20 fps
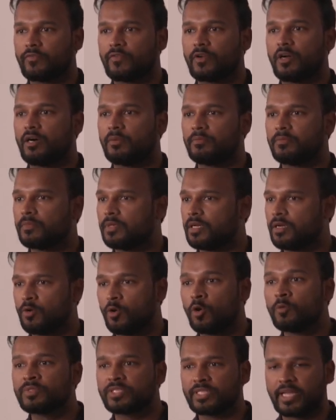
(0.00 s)
from
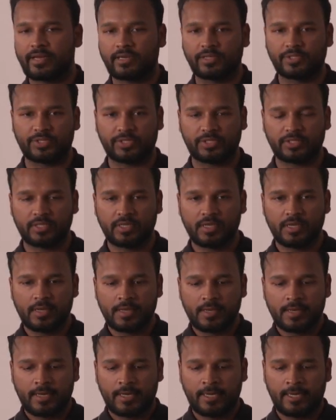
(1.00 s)
homestakers.
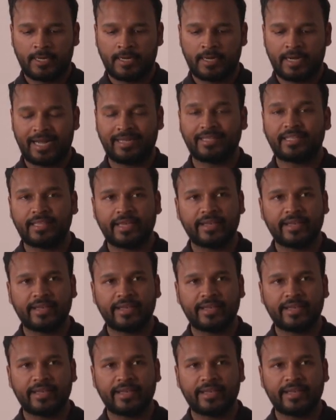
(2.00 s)
Uh, and the